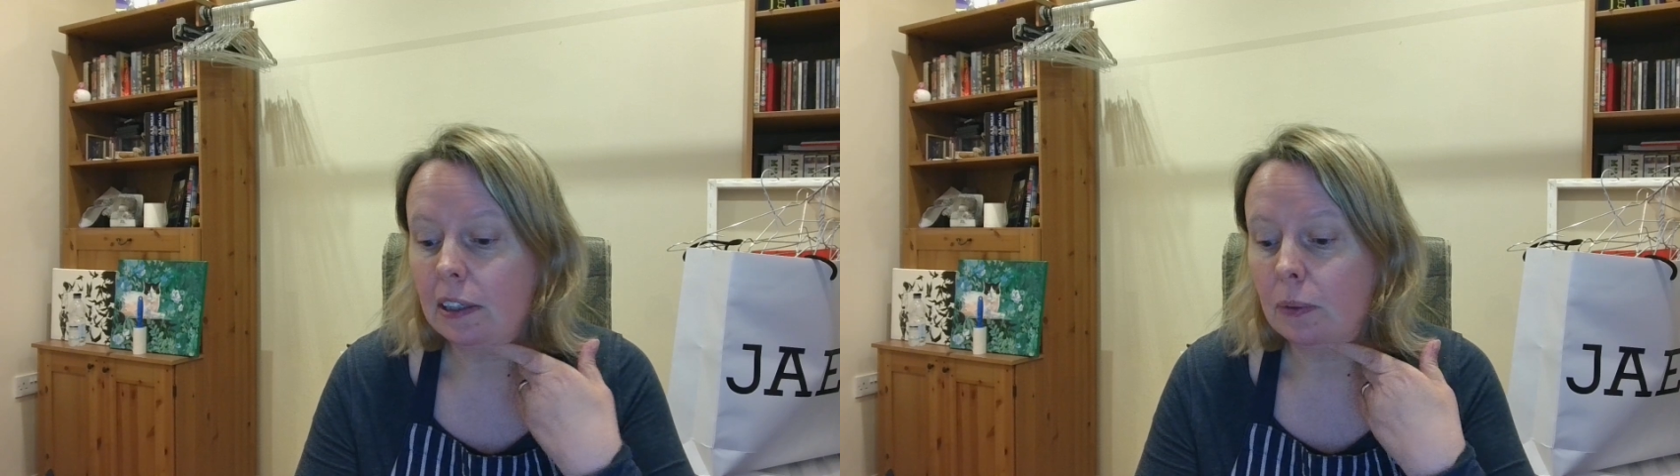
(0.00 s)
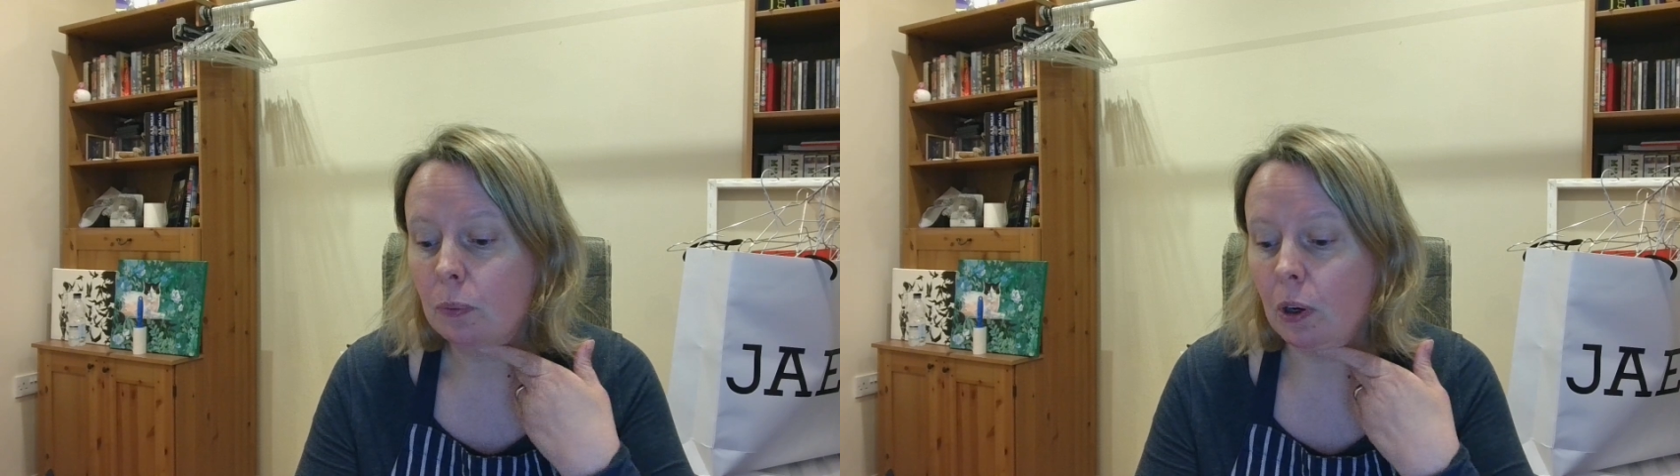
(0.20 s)

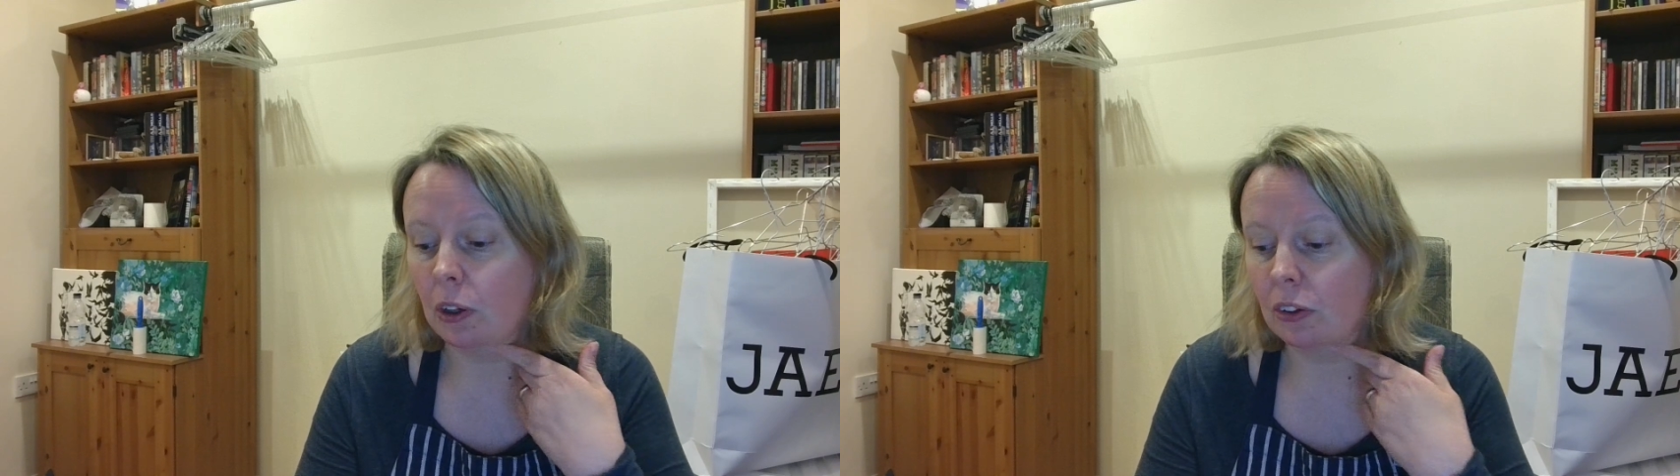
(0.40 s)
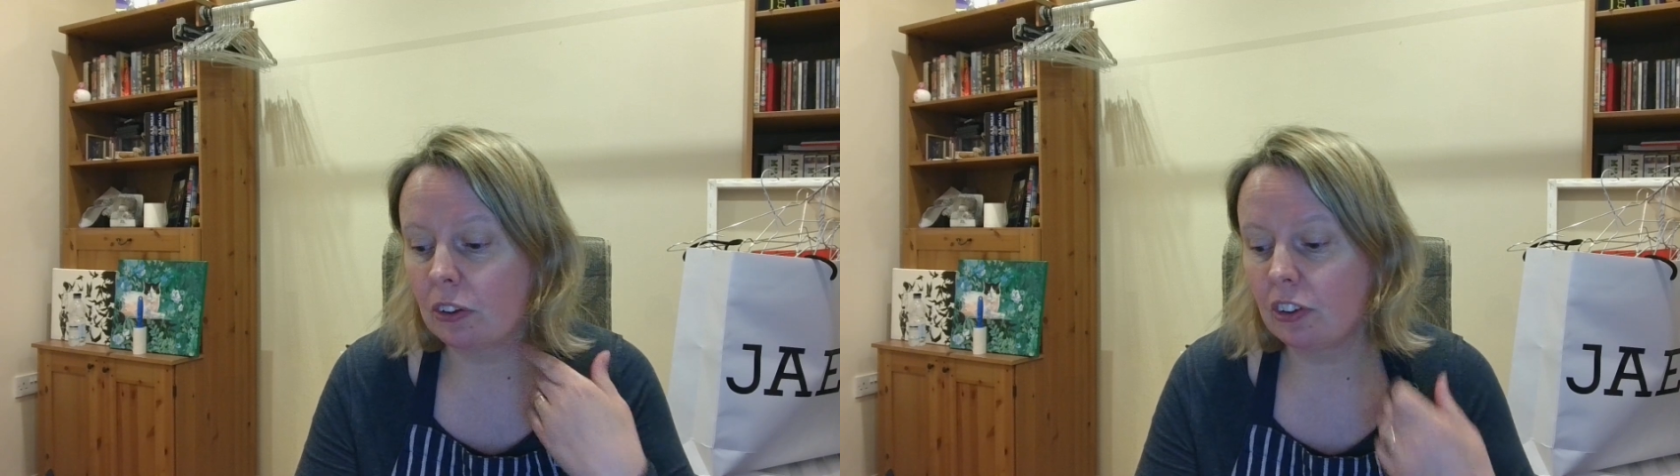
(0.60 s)

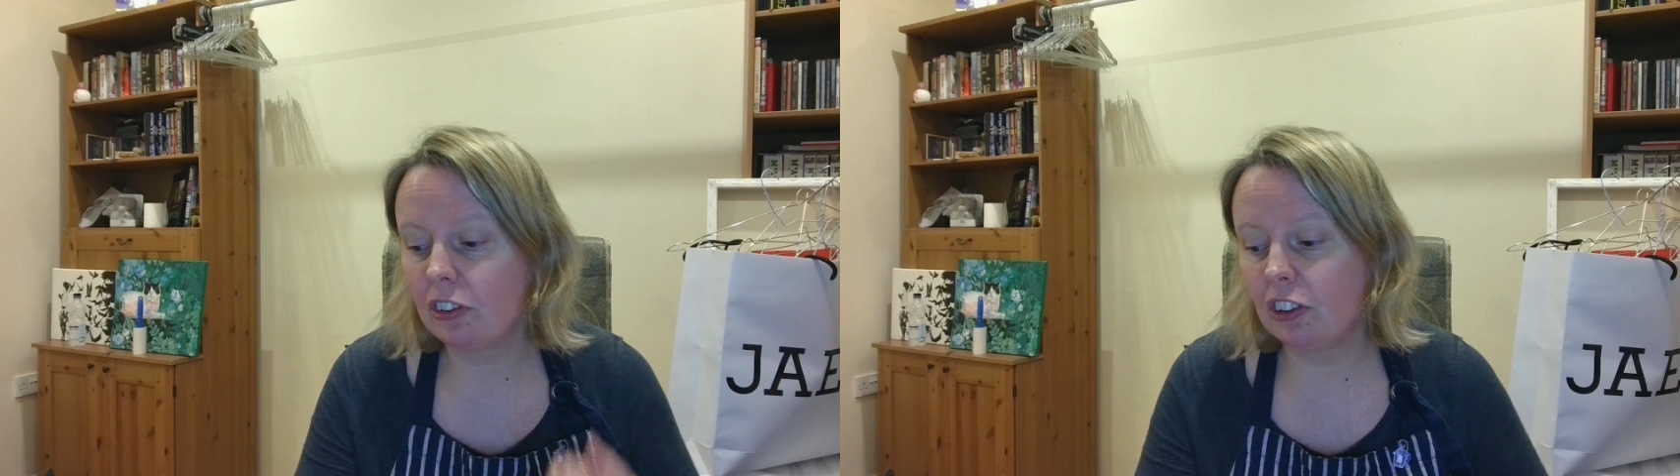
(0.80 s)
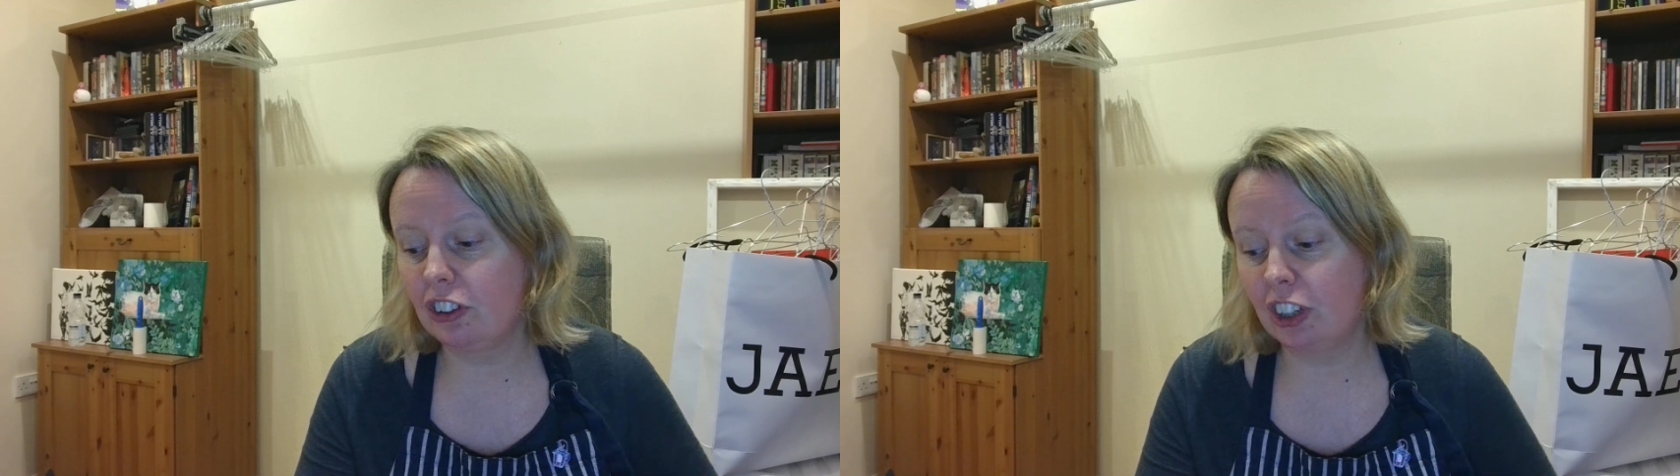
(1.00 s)
wants
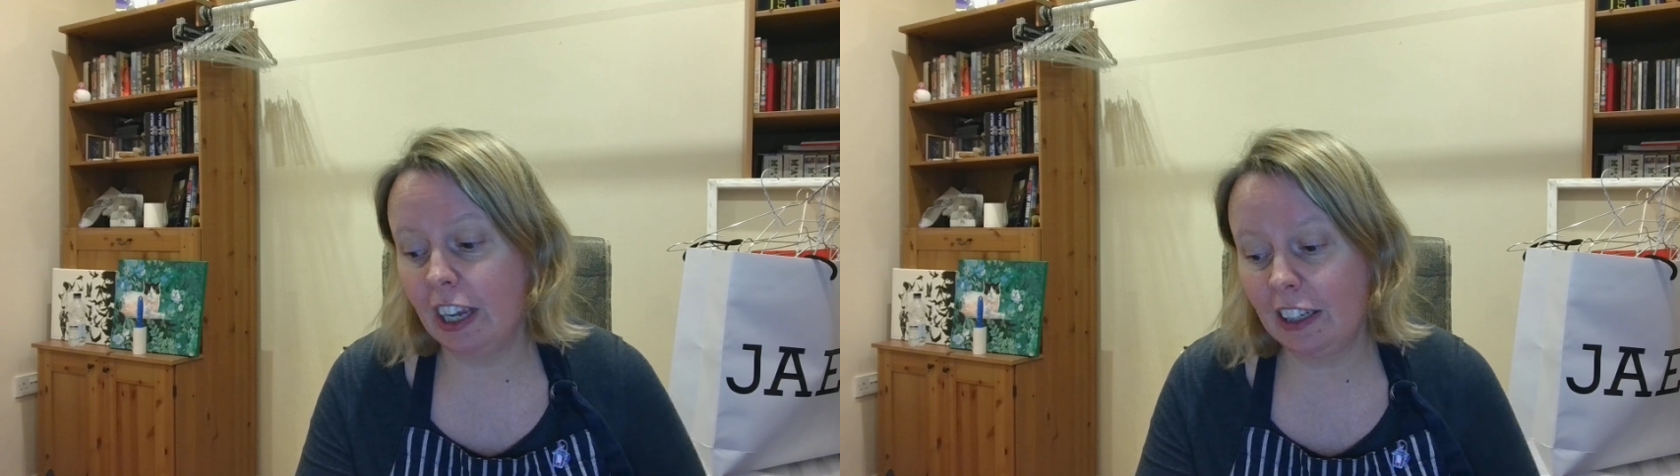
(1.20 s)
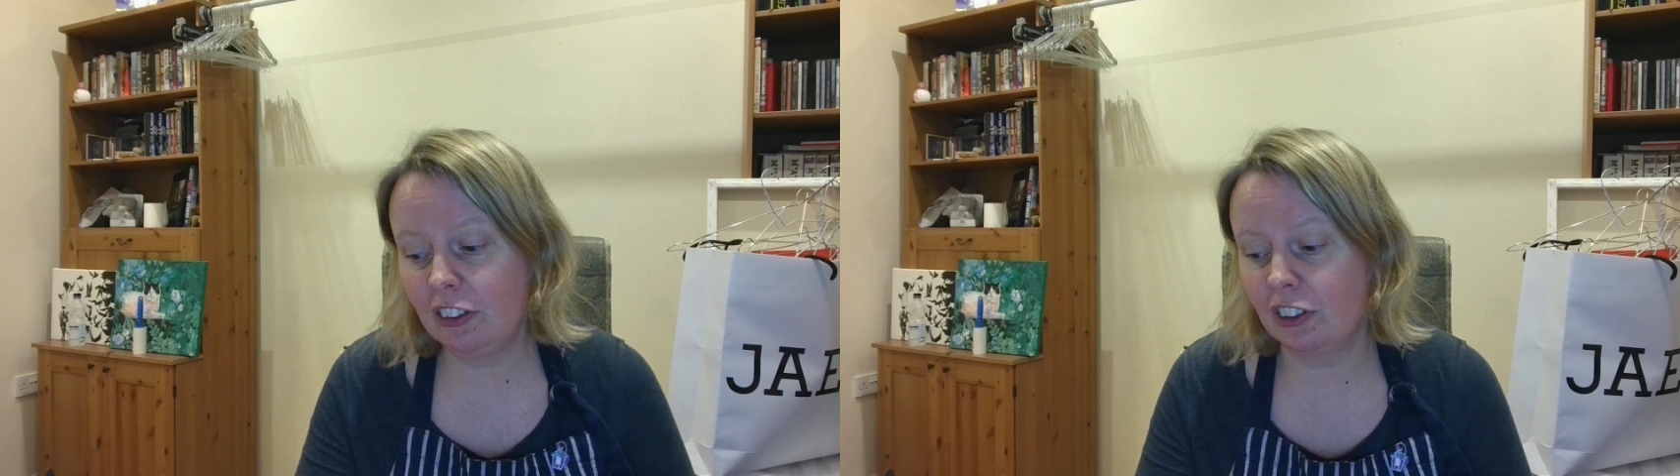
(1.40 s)
to
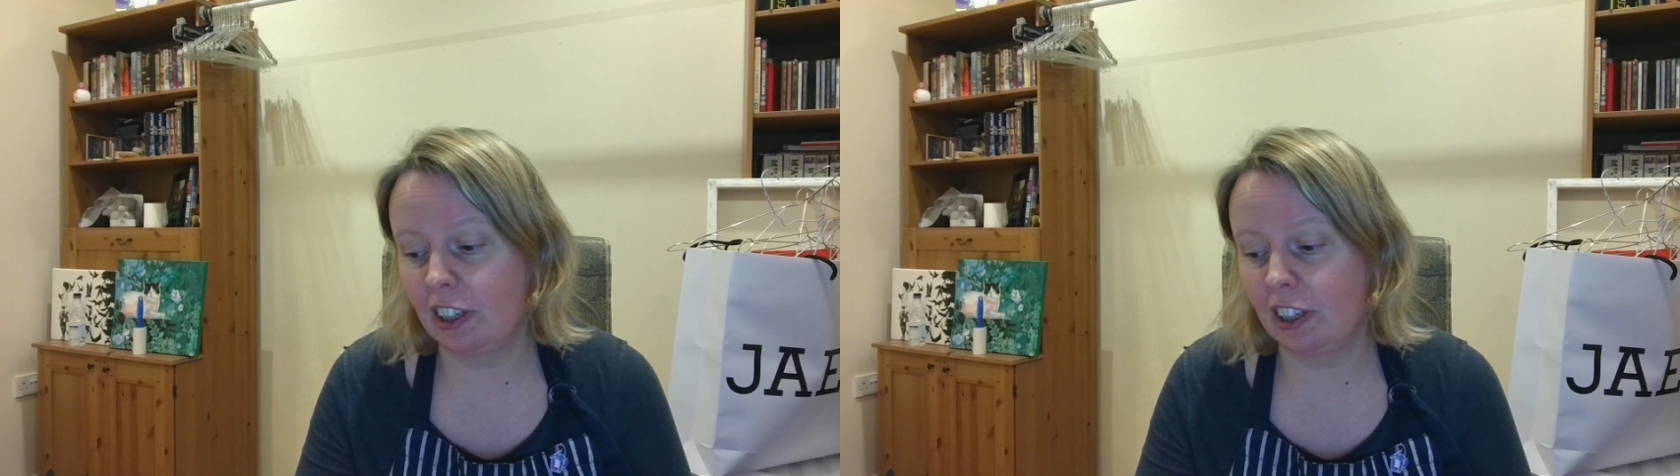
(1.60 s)
change